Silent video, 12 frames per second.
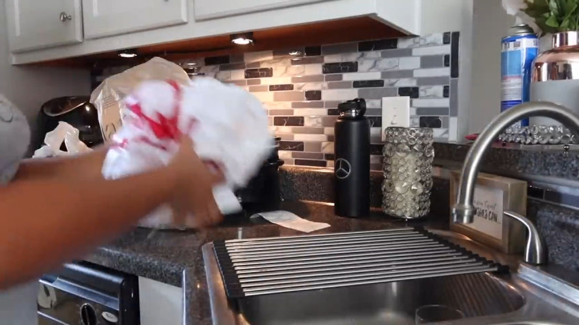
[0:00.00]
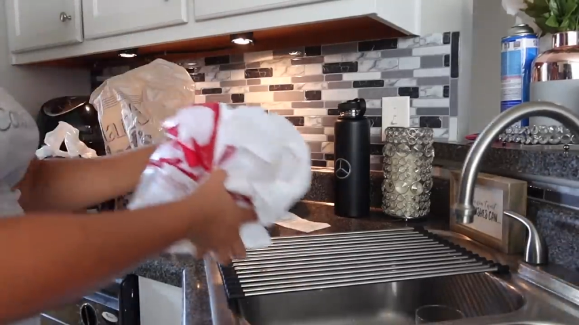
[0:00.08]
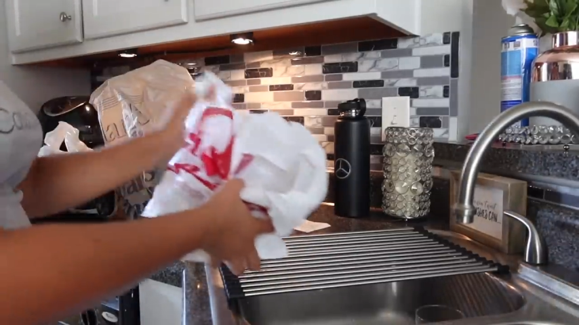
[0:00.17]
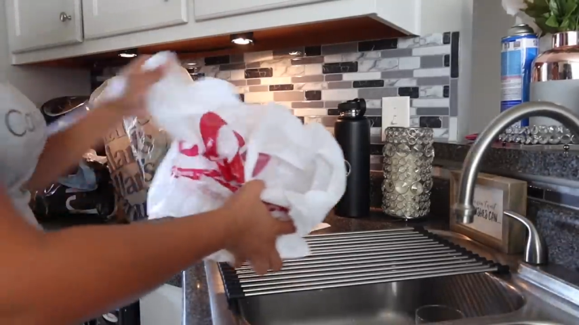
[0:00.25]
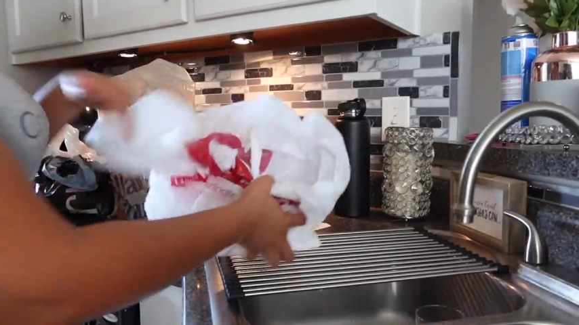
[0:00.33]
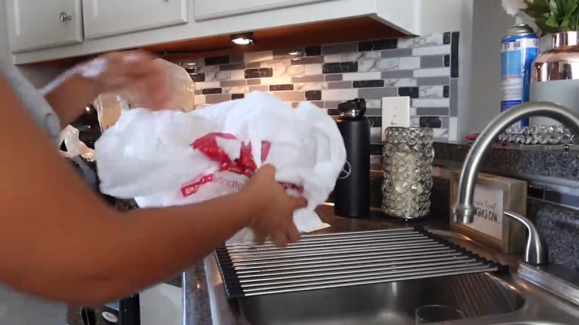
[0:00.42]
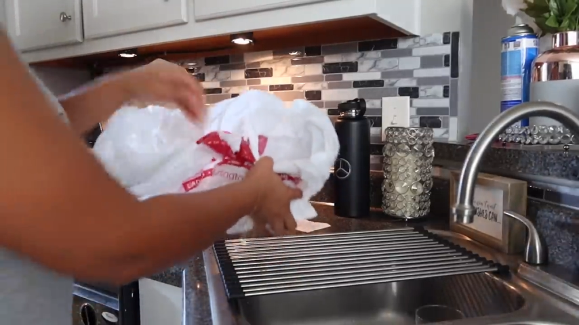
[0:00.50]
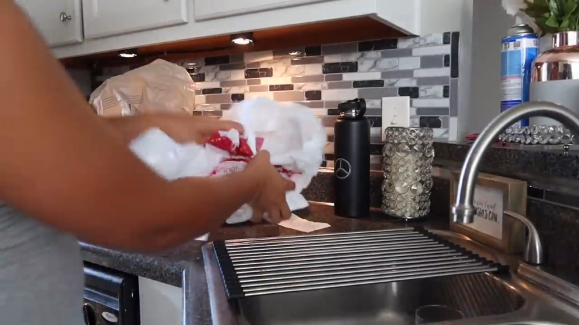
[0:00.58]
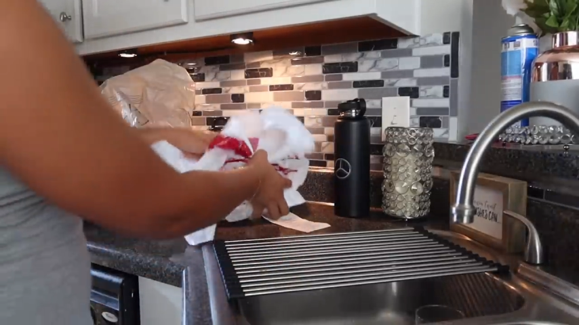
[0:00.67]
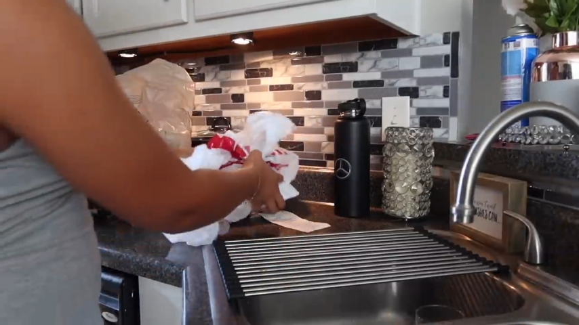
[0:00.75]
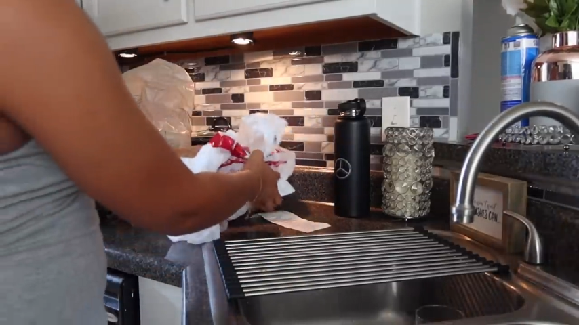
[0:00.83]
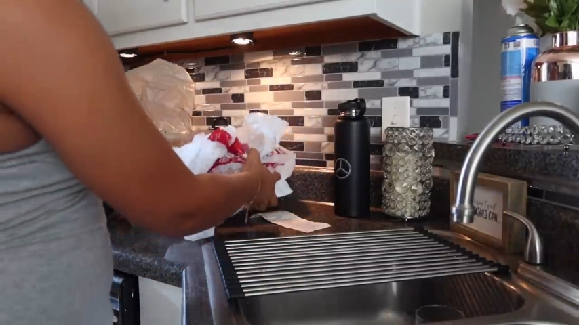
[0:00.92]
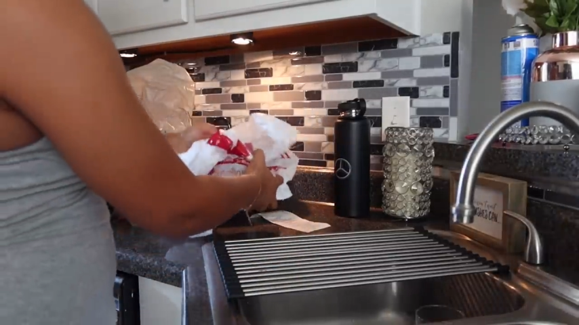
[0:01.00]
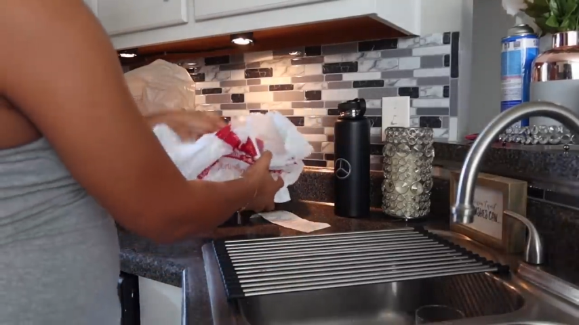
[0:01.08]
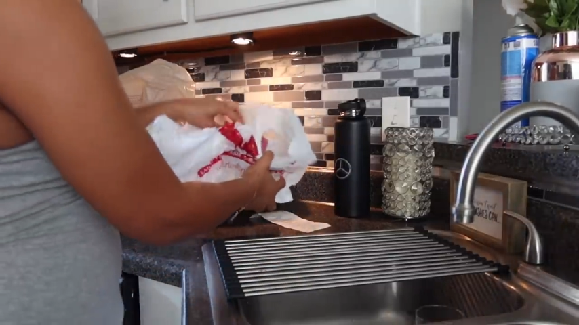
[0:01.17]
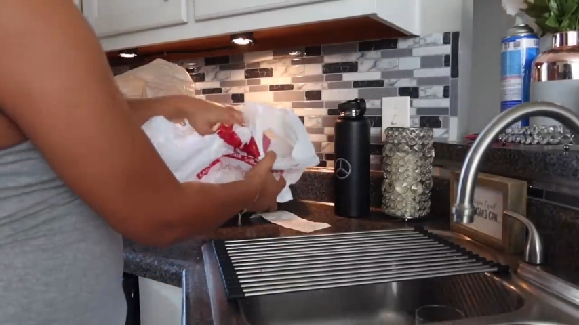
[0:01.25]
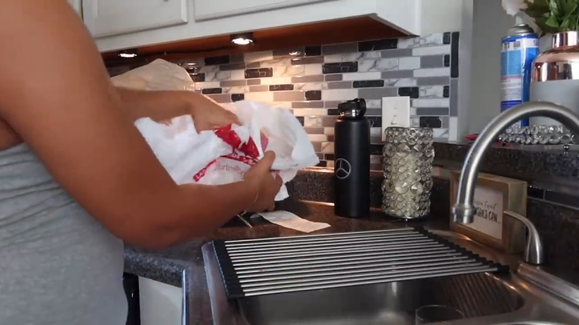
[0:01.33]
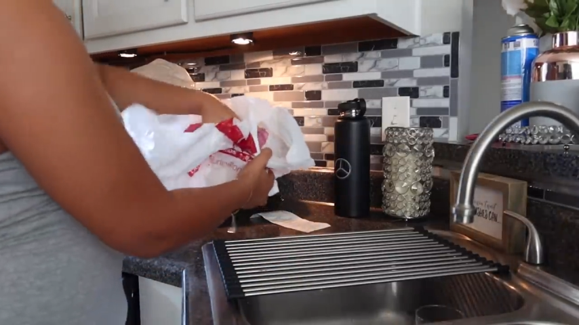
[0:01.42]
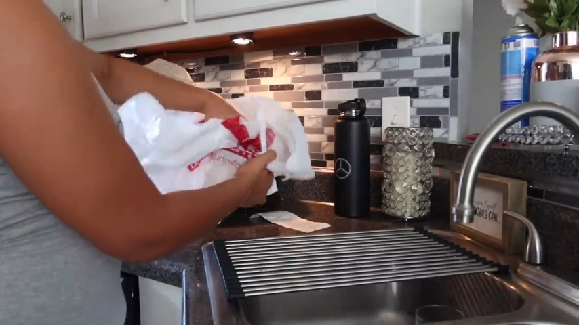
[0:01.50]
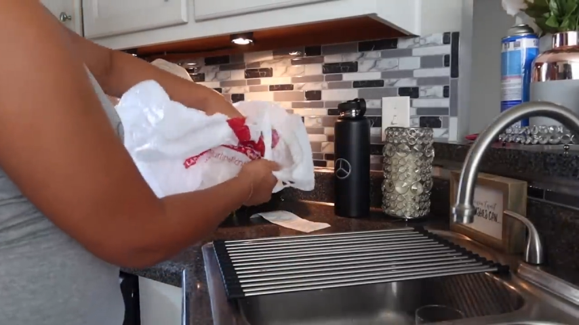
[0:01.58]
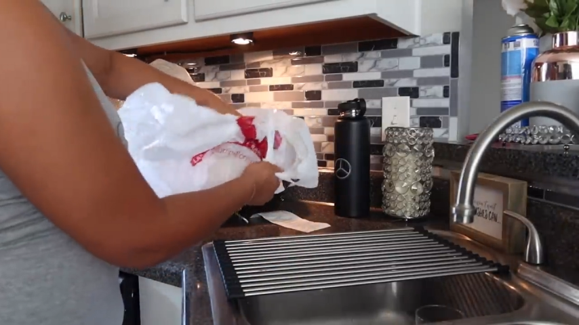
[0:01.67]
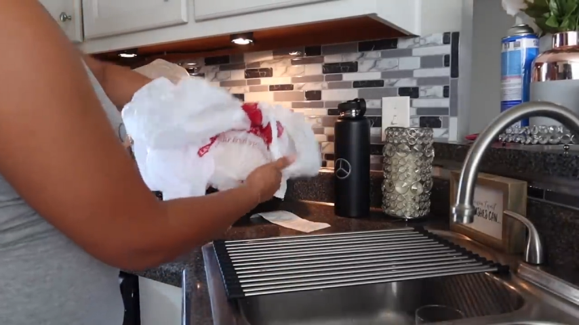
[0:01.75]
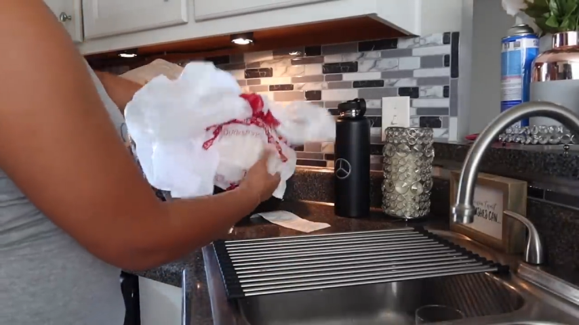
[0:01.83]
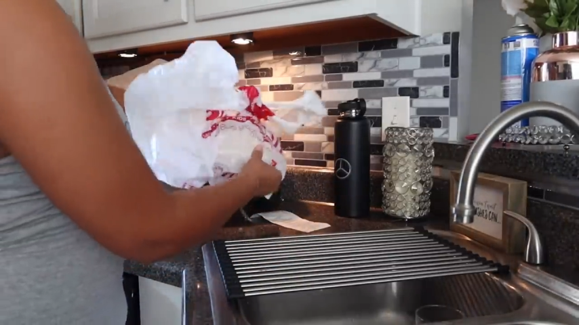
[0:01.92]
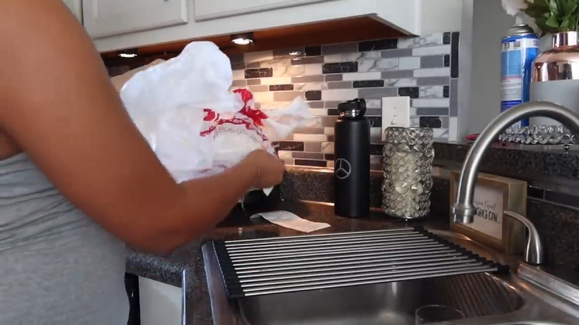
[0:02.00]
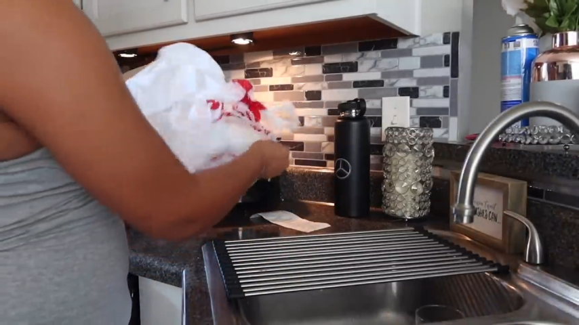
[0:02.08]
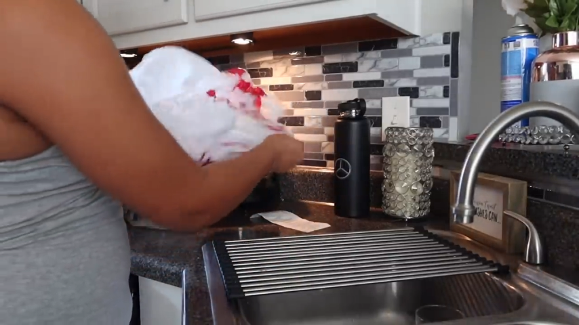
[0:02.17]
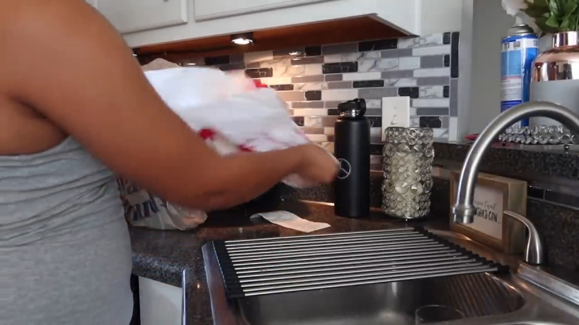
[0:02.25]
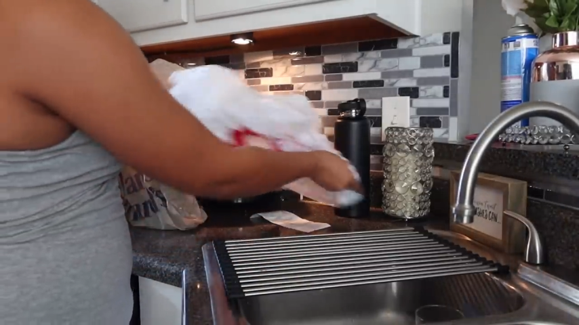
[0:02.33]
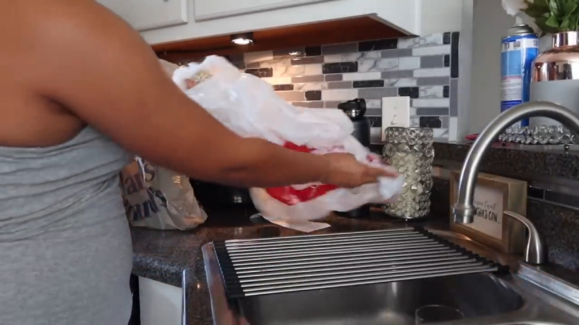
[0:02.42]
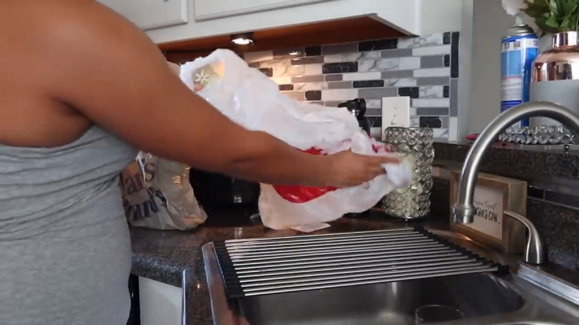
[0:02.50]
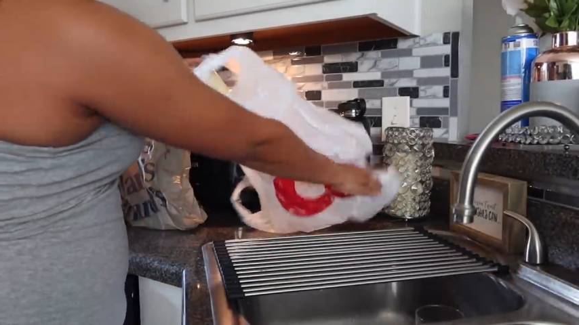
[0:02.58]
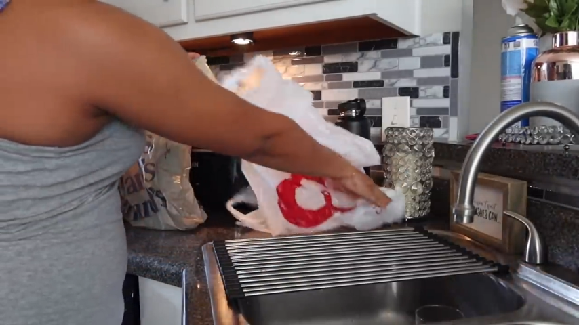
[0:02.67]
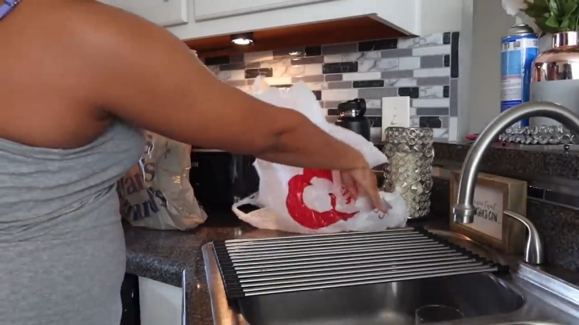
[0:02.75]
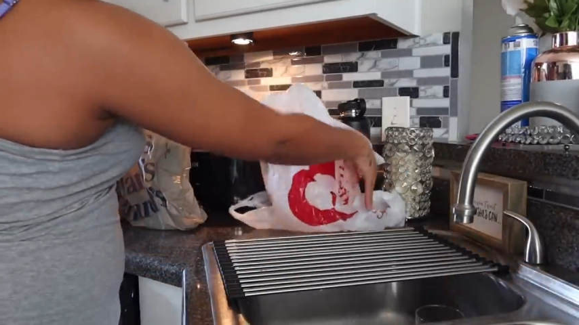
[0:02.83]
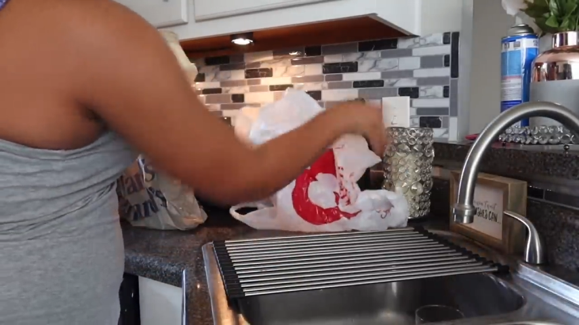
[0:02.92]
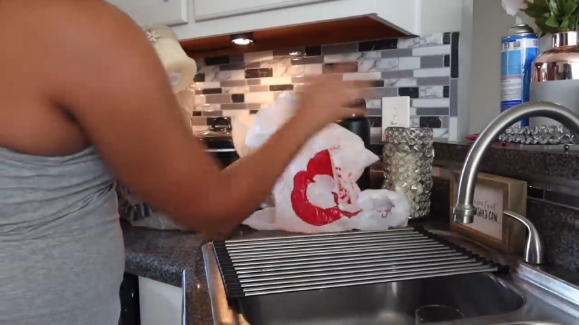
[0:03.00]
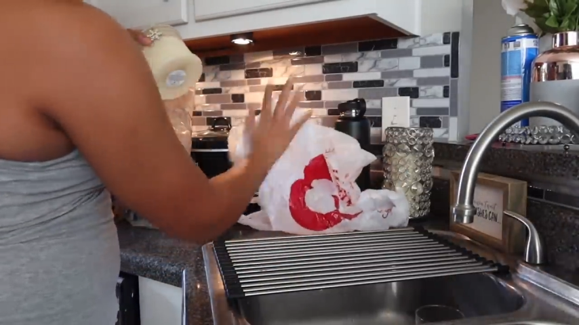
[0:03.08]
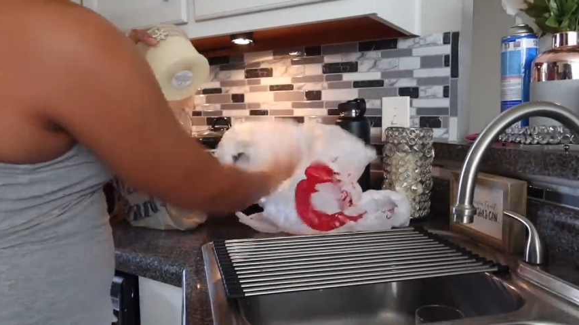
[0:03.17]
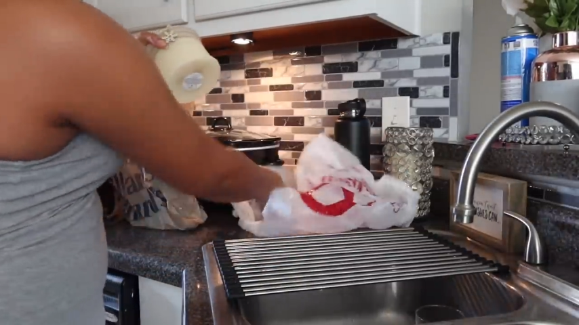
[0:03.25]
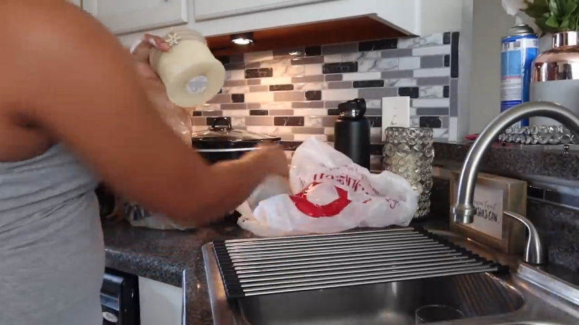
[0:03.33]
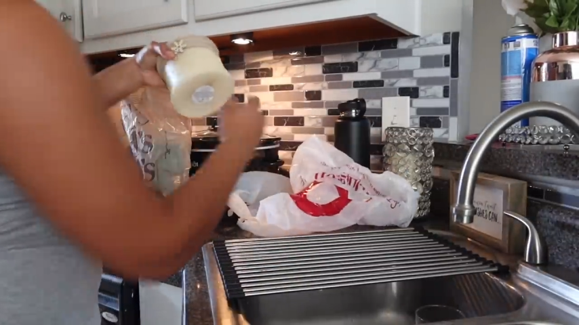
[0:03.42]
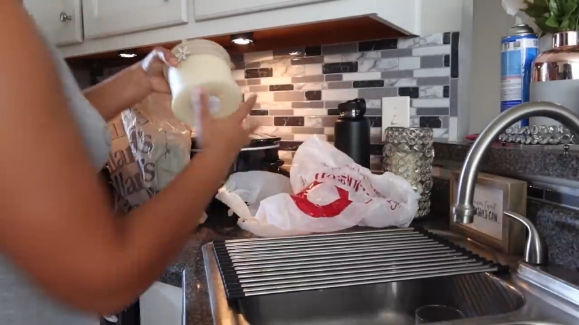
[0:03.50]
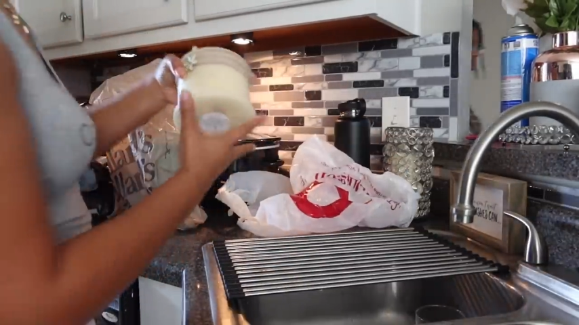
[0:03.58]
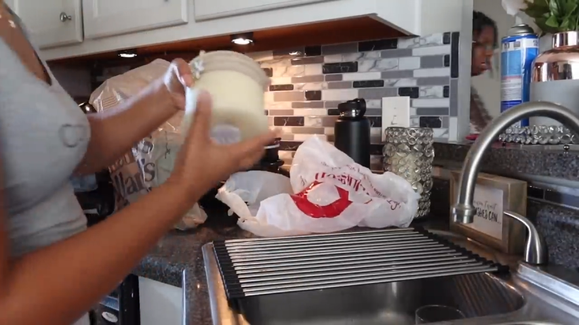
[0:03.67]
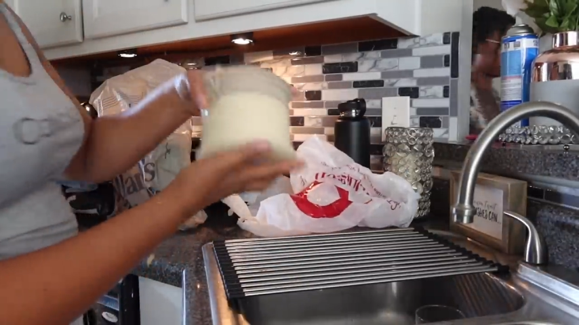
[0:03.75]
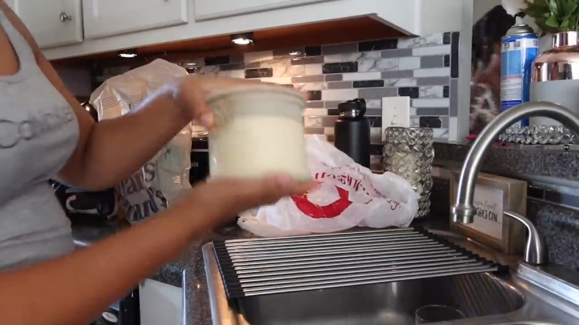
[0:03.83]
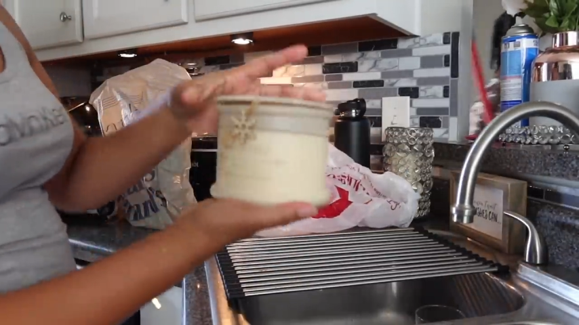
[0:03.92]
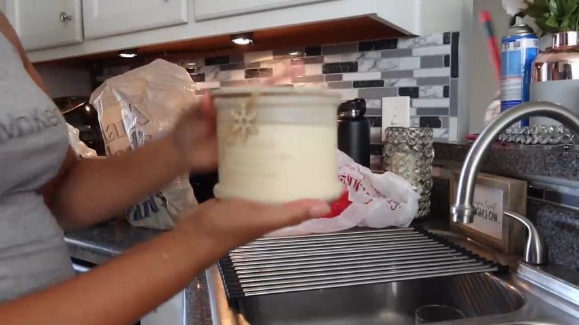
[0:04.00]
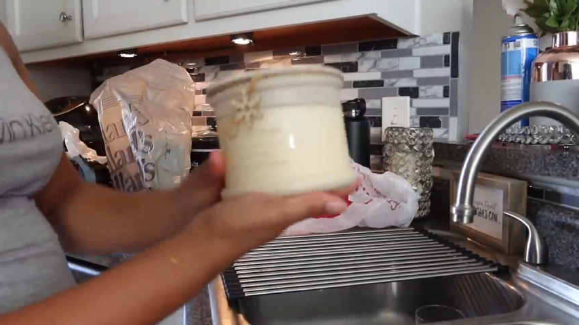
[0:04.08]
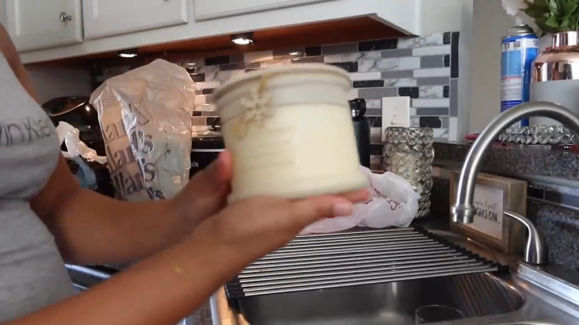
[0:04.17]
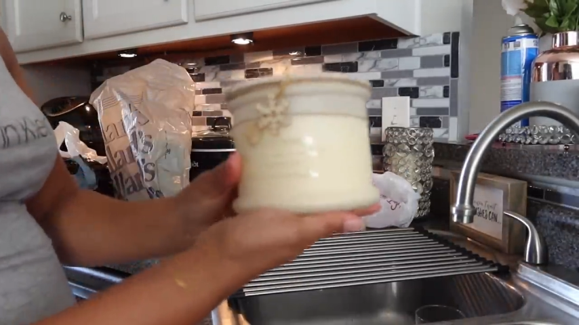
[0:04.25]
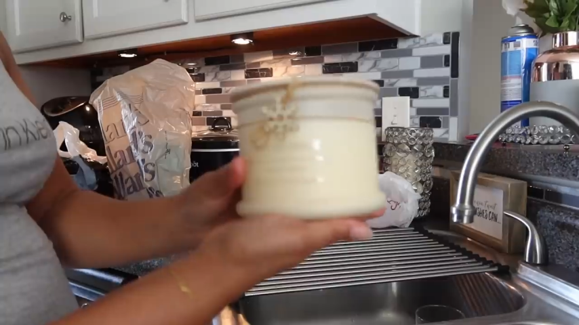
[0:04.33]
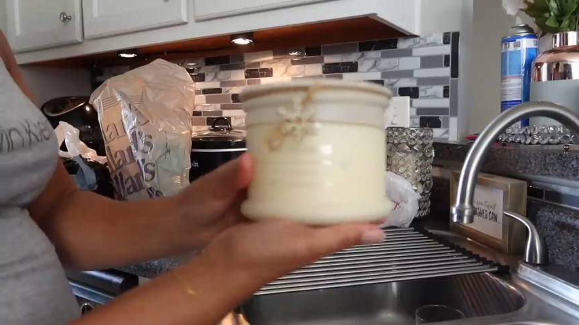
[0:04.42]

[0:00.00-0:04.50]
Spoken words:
No face is visible, so there are no lips to read.